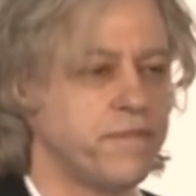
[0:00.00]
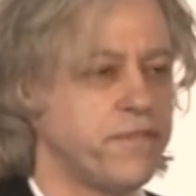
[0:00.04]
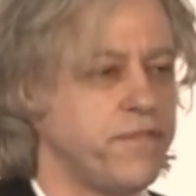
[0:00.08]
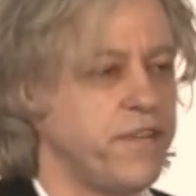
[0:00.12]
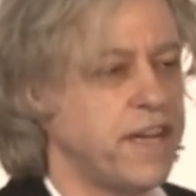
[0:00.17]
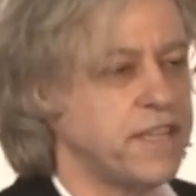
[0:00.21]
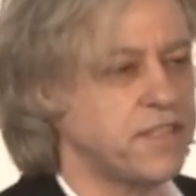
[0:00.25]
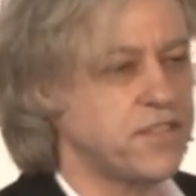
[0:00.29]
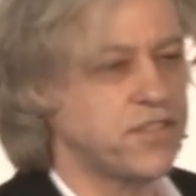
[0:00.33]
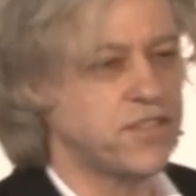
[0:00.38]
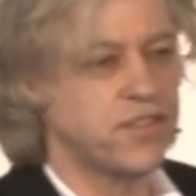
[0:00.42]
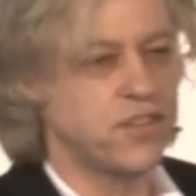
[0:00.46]

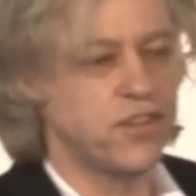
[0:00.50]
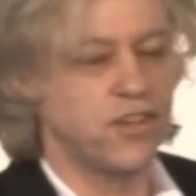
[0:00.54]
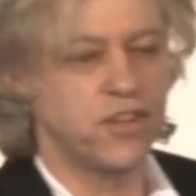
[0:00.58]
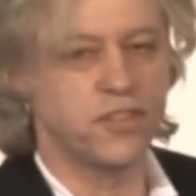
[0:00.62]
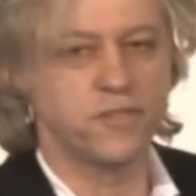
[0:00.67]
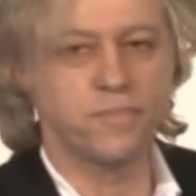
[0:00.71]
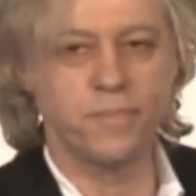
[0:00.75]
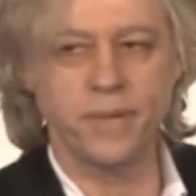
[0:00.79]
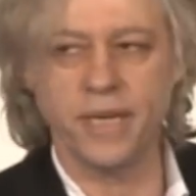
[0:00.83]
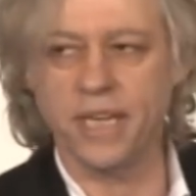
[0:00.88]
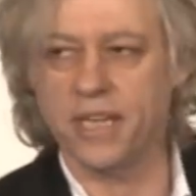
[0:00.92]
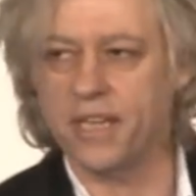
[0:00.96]
fat
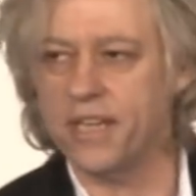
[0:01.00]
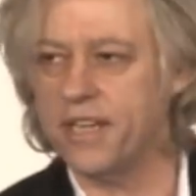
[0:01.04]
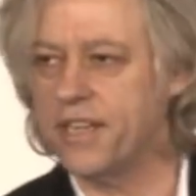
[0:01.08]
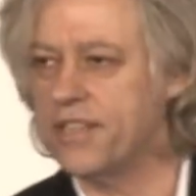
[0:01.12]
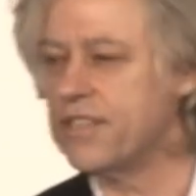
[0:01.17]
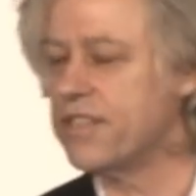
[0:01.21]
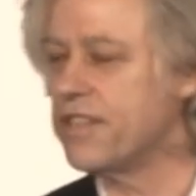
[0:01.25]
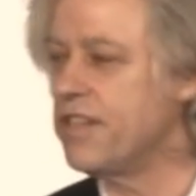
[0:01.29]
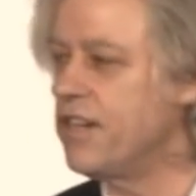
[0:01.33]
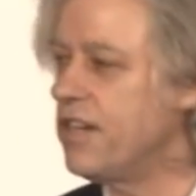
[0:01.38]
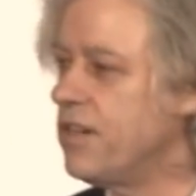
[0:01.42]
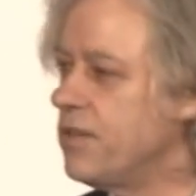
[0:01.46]
son picking
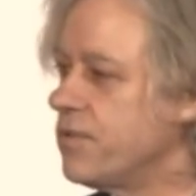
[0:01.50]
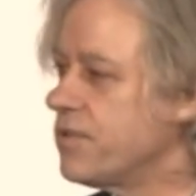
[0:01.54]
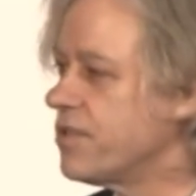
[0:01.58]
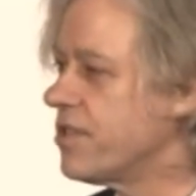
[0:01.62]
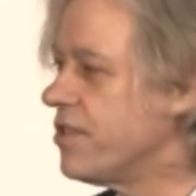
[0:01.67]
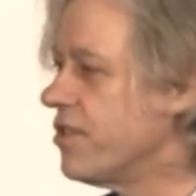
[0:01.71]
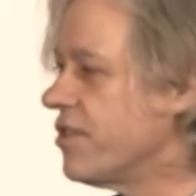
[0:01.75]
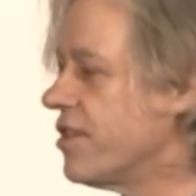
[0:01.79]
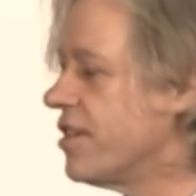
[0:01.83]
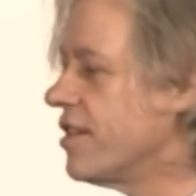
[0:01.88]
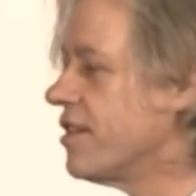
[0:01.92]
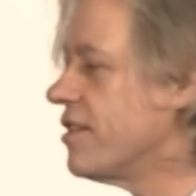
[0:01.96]
his nose,
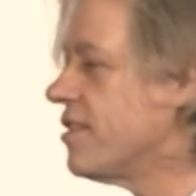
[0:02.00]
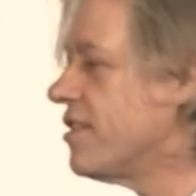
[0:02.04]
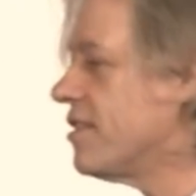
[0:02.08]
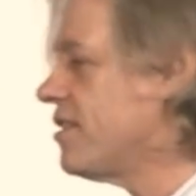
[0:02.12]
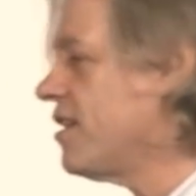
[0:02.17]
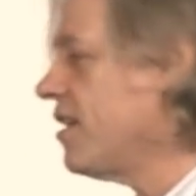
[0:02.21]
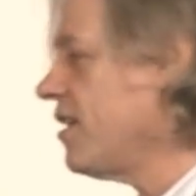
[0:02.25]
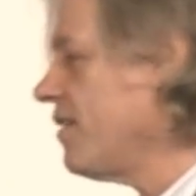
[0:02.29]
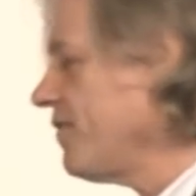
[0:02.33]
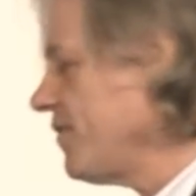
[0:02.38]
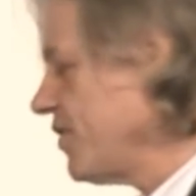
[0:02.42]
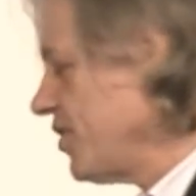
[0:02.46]
looking at the
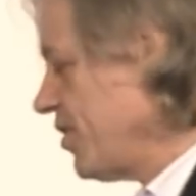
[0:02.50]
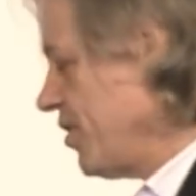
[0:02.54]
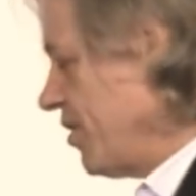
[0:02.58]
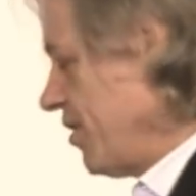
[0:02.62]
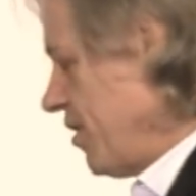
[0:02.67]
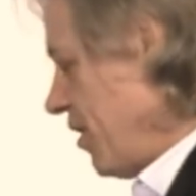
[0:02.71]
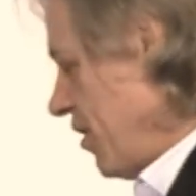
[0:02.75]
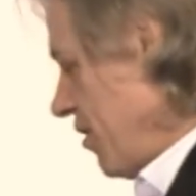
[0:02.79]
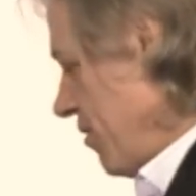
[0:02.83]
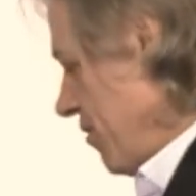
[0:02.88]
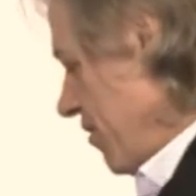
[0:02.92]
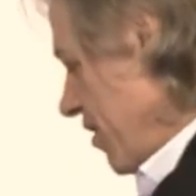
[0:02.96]
television
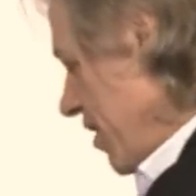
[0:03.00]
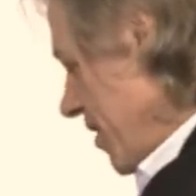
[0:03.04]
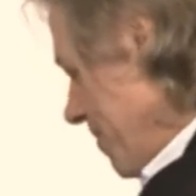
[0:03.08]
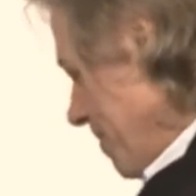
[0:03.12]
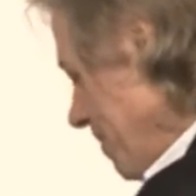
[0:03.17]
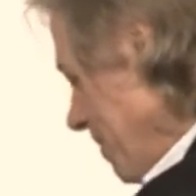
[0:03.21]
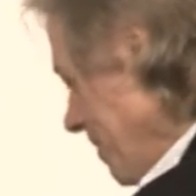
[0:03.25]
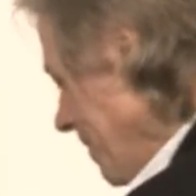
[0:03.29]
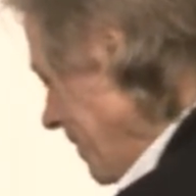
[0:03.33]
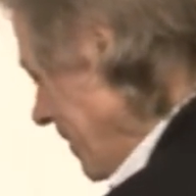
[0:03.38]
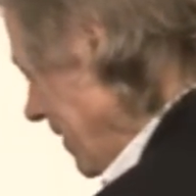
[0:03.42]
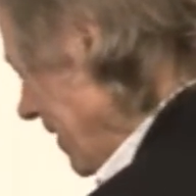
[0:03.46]
the whole night.
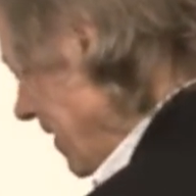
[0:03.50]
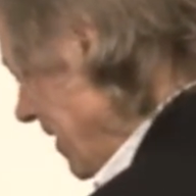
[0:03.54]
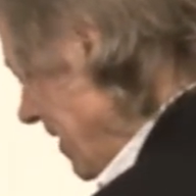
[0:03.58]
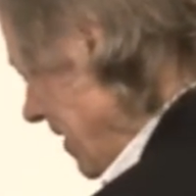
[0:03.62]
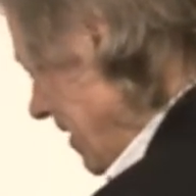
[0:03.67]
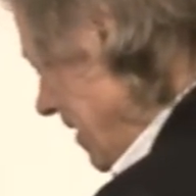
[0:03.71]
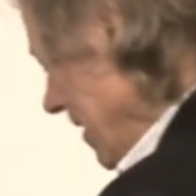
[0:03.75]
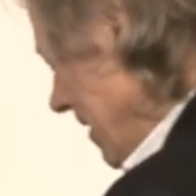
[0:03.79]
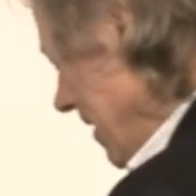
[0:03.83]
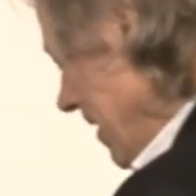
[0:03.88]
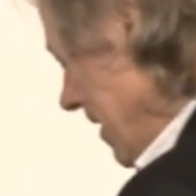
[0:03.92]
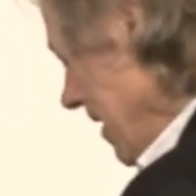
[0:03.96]

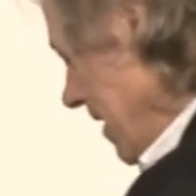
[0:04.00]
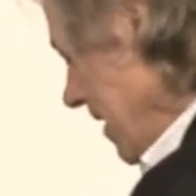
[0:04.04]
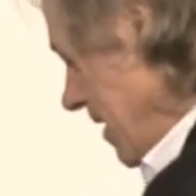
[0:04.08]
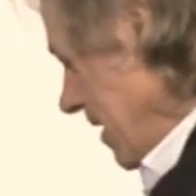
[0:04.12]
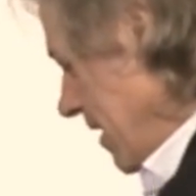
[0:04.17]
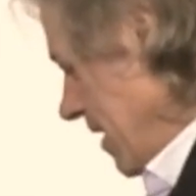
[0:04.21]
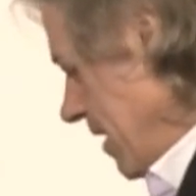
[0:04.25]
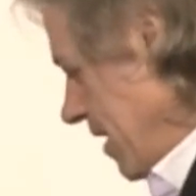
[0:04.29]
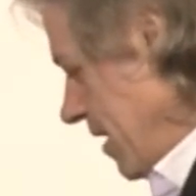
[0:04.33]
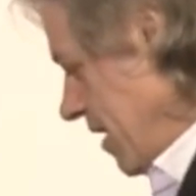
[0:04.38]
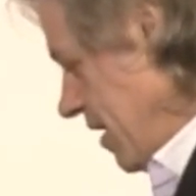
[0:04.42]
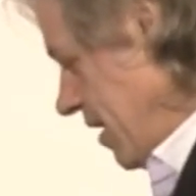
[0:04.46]

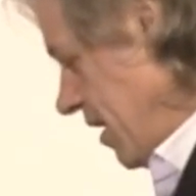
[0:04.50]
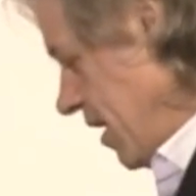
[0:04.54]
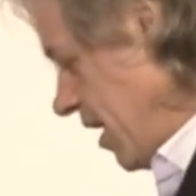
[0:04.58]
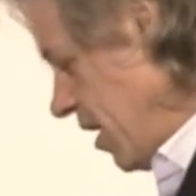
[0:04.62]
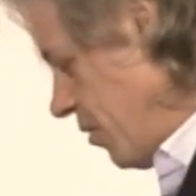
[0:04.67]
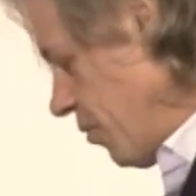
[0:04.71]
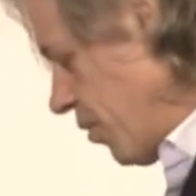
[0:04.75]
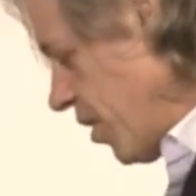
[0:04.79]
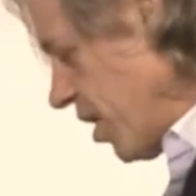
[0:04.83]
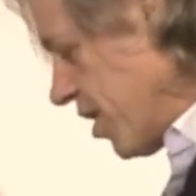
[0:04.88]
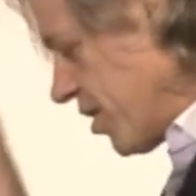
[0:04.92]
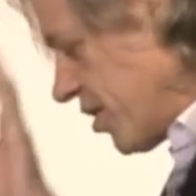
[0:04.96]
I
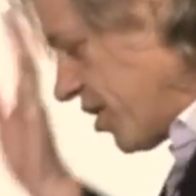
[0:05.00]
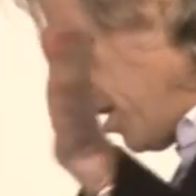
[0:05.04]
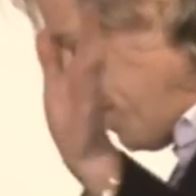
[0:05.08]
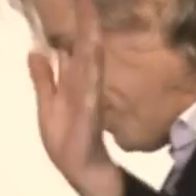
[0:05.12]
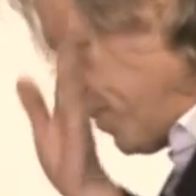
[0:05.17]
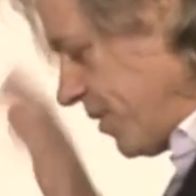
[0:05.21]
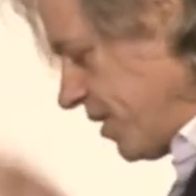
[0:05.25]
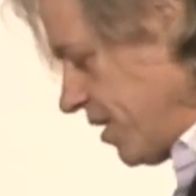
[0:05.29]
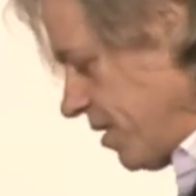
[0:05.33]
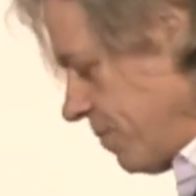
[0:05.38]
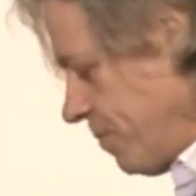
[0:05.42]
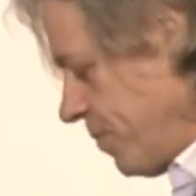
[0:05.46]
worked
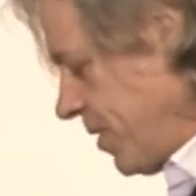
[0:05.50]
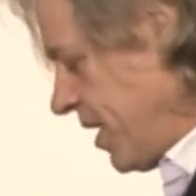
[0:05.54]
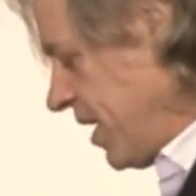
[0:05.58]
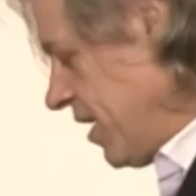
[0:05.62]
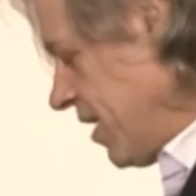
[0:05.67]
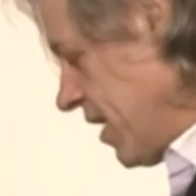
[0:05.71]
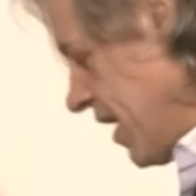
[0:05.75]
up in the pea